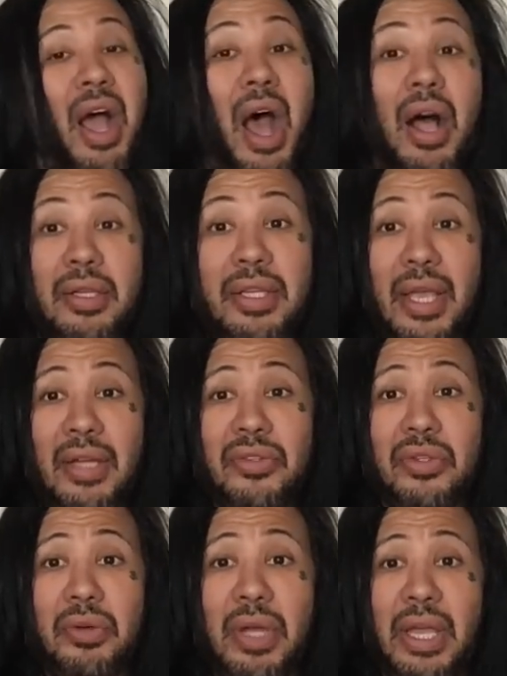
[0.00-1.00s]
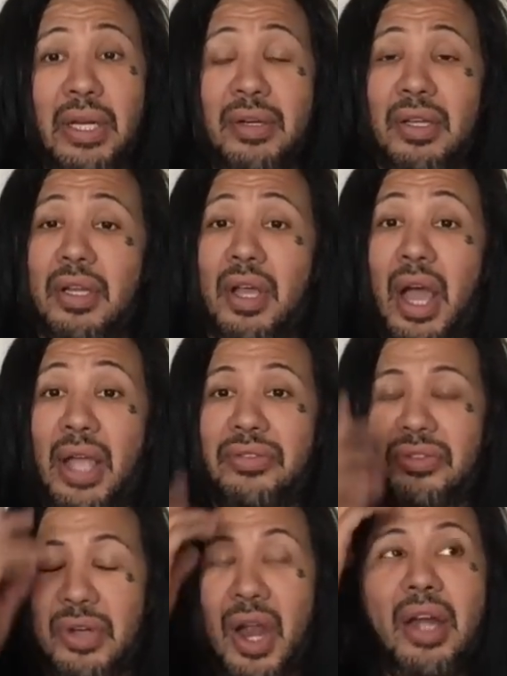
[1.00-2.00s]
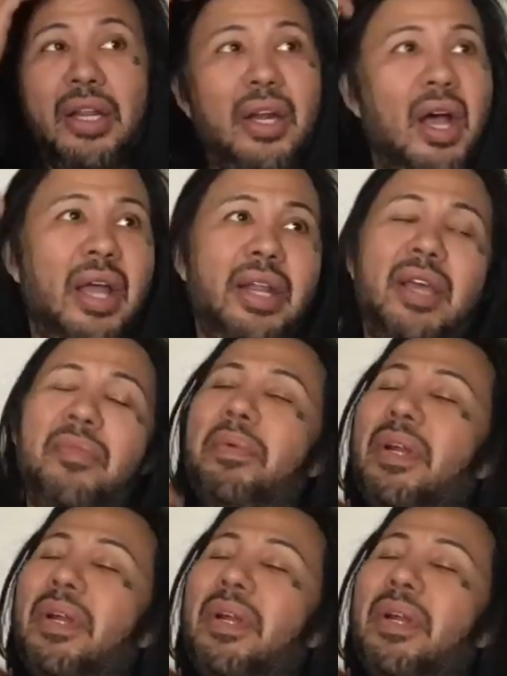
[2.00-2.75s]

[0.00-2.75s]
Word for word: I'll get to it. I started on it,